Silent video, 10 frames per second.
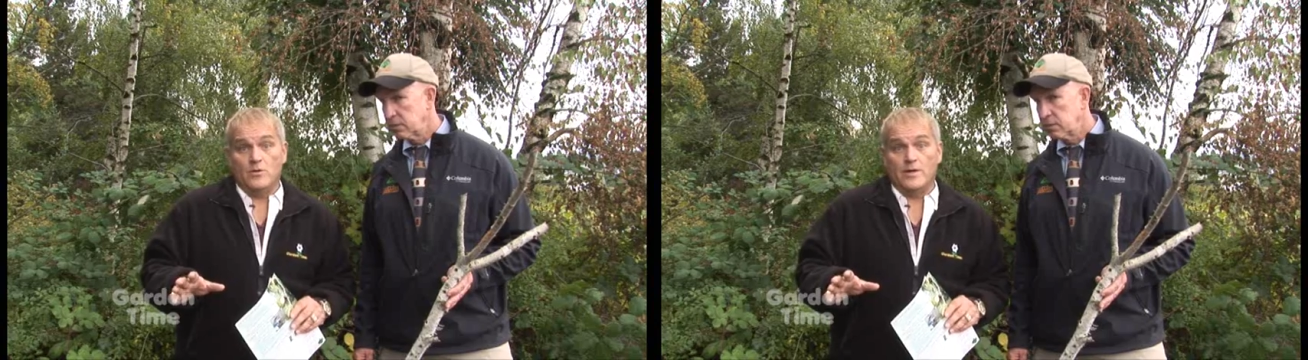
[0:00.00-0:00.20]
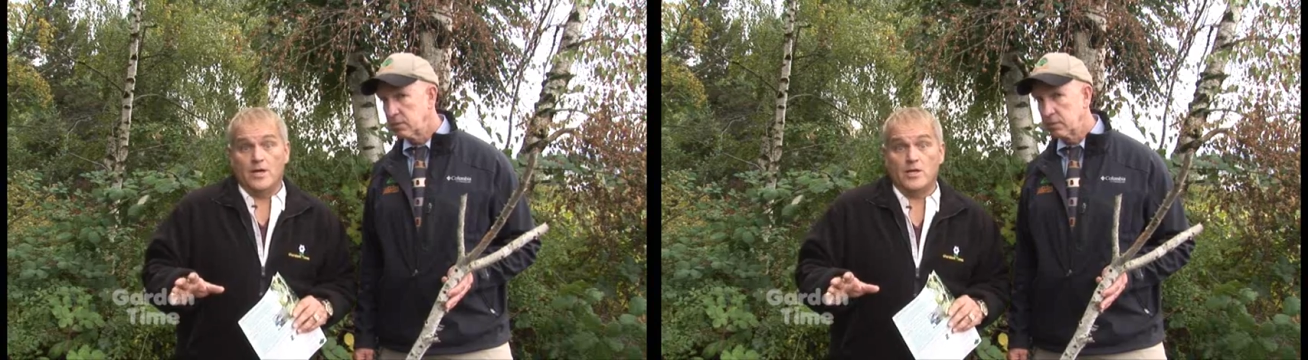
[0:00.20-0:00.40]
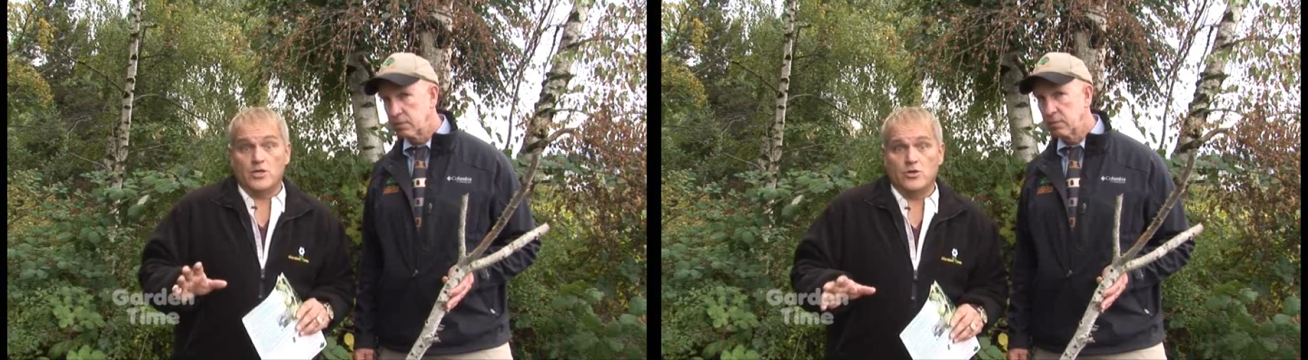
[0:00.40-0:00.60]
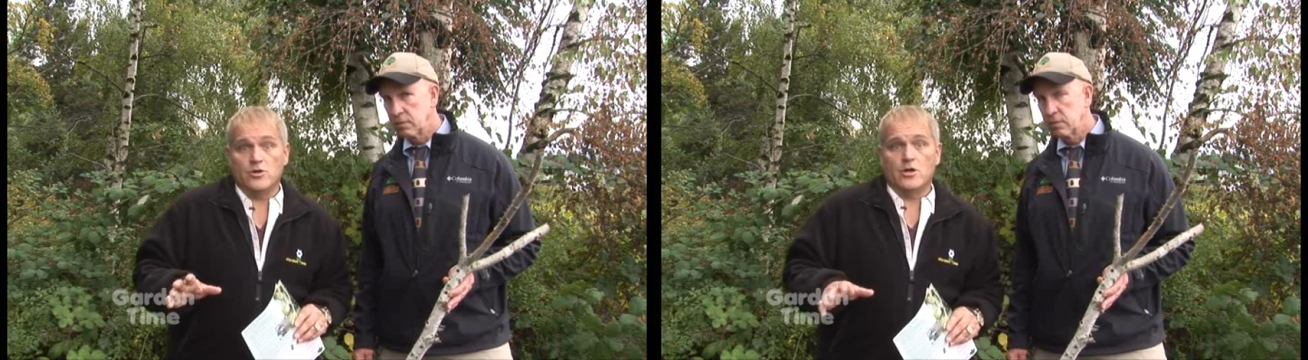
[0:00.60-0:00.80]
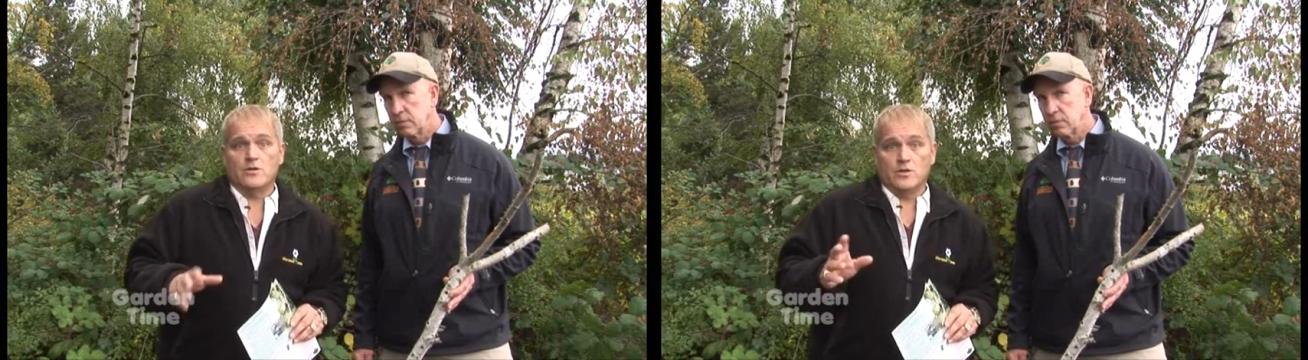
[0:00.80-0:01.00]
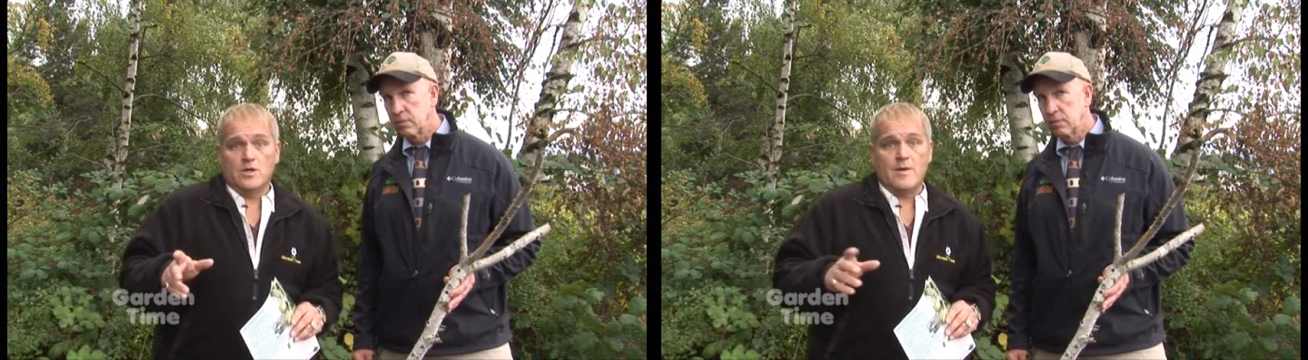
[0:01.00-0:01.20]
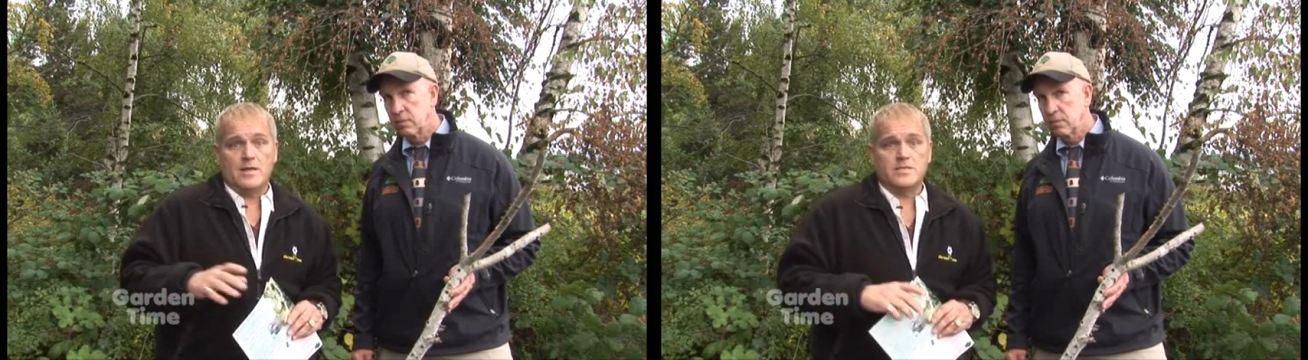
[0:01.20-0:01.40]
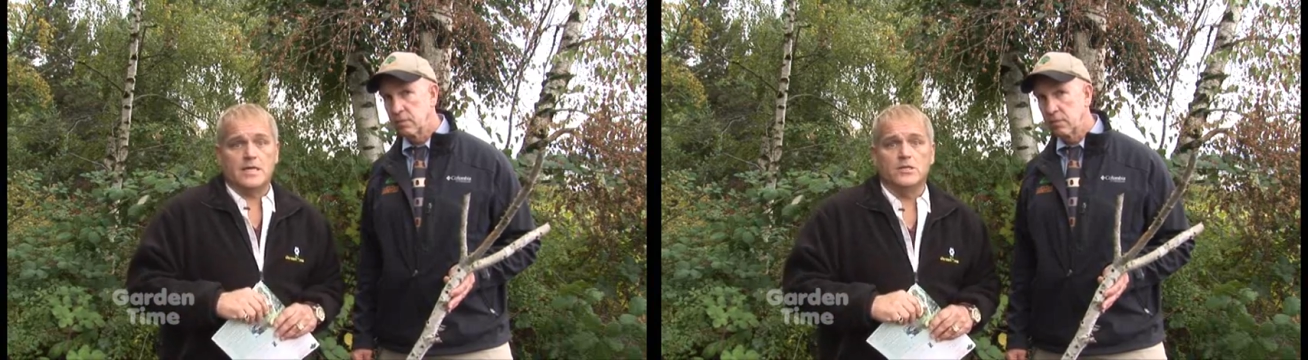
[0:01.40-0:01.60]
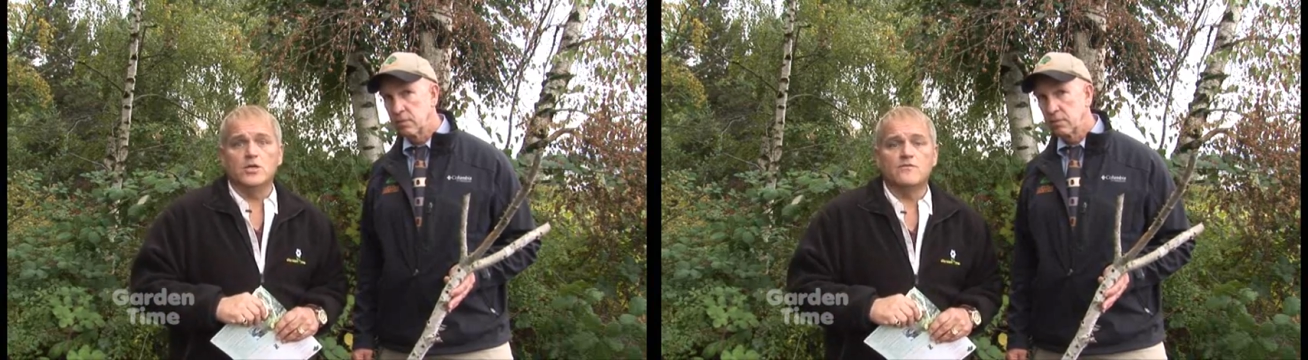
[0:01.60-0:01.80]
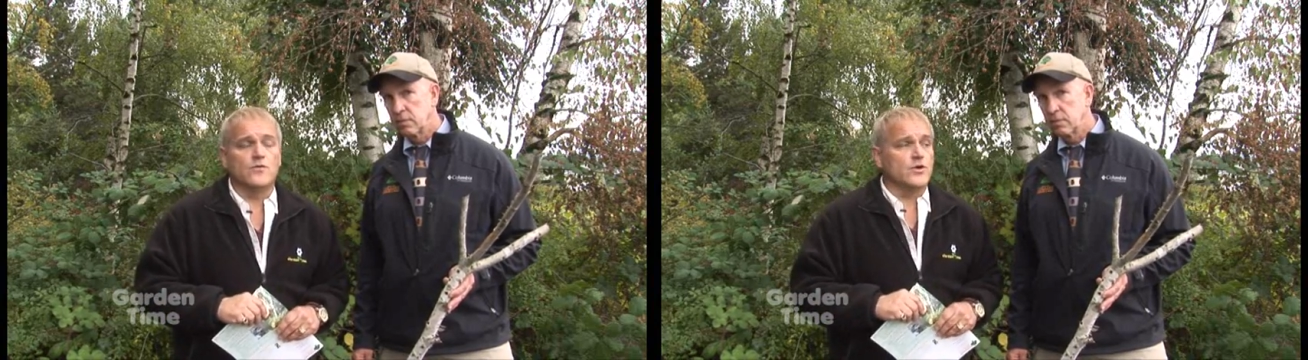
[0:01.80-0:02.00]
Speaker 1: be going on in your yard. They'll come out and take a
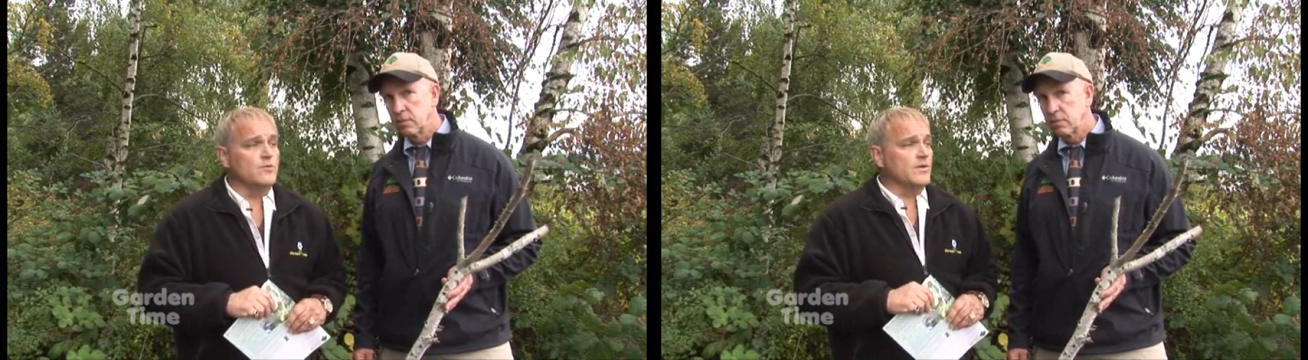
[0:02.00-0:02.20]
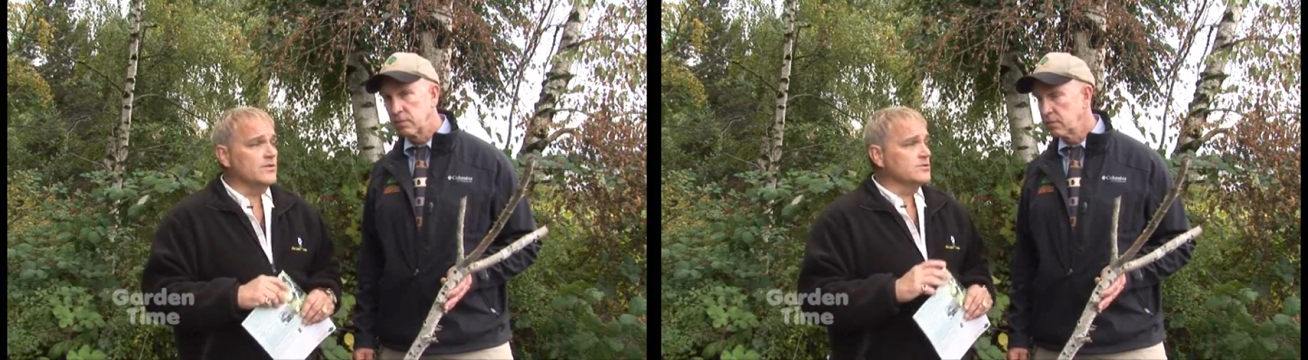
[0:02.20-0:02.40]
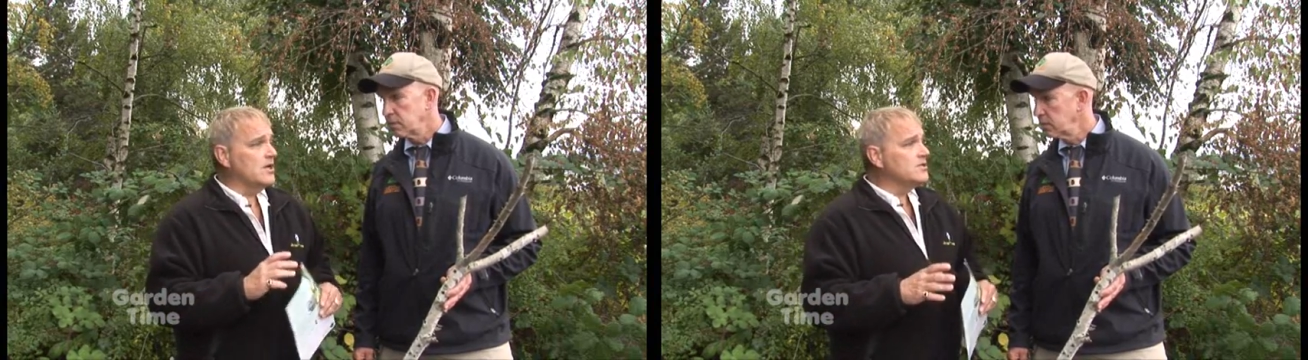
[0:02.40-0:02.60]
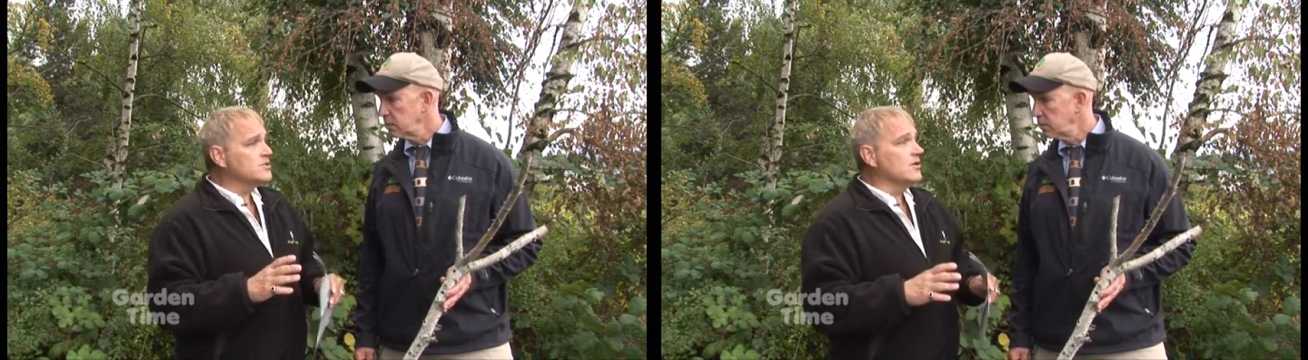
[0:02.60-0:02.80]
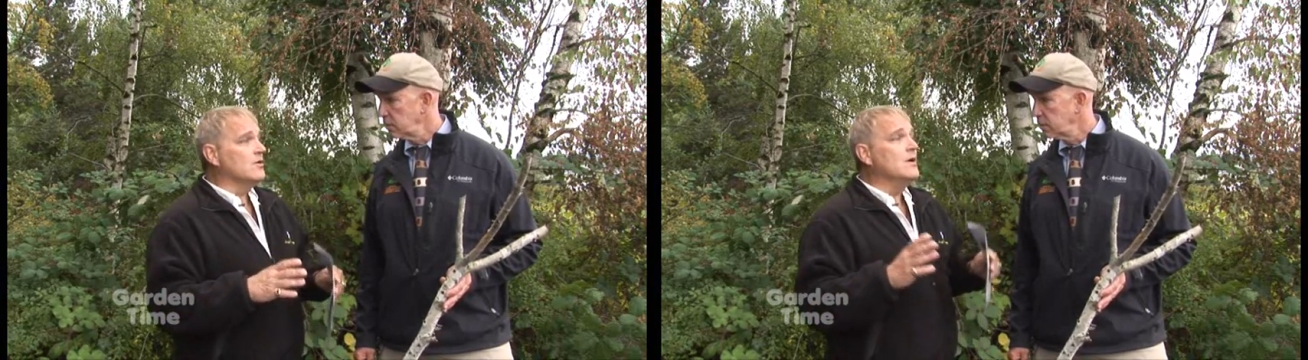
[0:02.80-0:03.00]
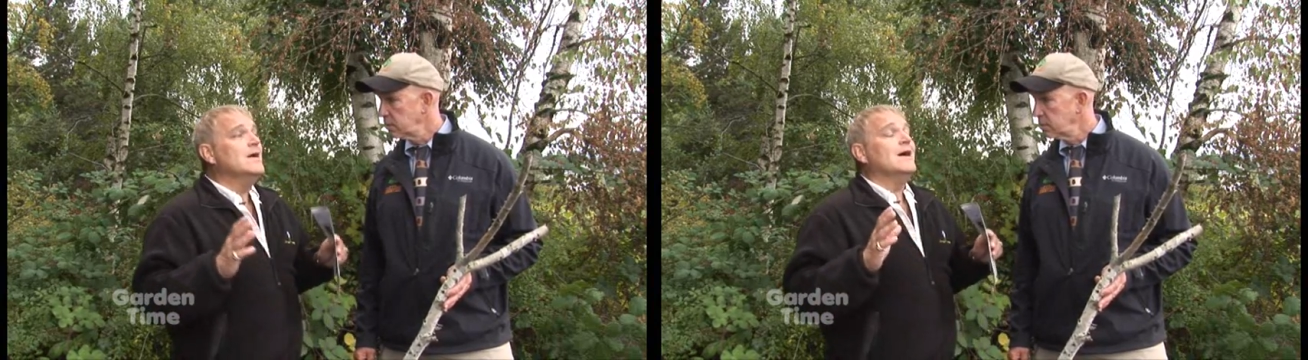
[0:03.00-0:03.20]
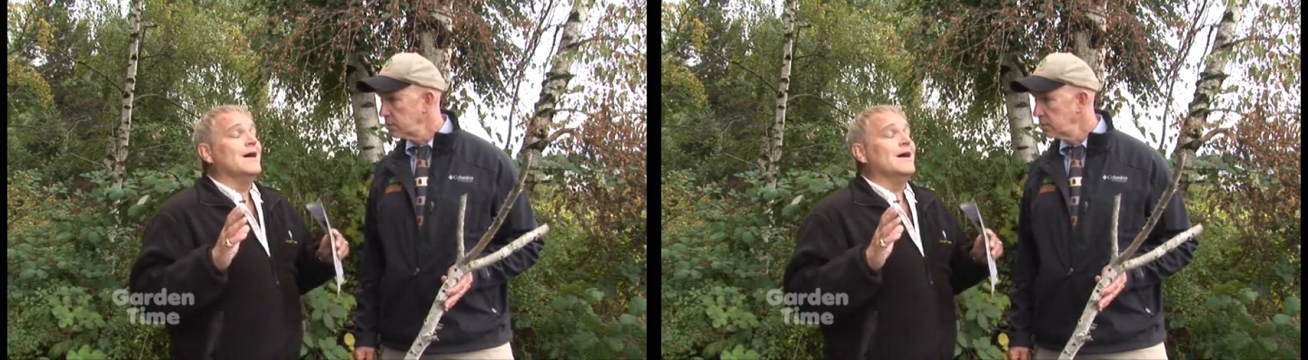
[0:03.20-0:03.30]
look for you. But there's also